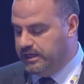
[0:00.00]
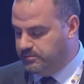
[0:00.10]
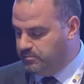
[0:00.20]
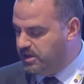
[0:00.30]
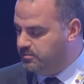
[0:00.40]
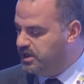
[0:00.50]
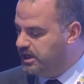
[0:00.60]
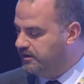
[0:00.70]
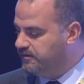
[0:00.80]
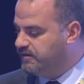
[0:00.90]
it may
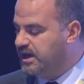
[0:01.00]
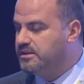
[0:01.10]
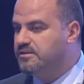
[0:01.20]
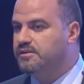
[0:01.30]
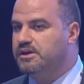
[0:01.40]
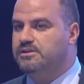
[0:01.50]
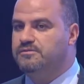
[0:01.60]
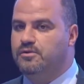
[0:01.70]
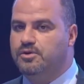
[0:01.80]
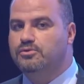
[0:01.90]
be very difficult
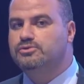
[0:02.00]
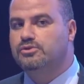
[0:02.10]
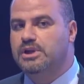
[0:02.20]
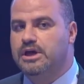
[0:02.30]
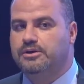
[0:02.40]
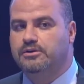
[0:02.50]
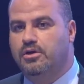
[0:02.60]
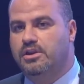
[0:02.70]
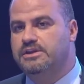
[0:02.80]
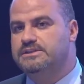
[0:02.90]
for you to learn
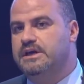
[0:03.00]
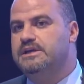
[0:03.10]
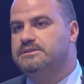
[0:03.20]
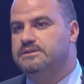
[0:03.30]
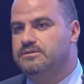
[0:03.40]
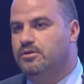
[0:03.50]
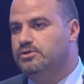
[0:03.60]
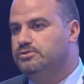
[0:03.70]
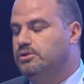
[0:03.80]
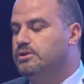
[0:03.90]
all the sciences or
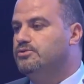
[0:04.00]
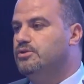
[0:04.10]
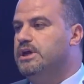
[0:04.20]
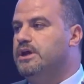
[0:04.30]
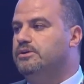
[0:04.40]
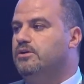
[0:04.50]
to learn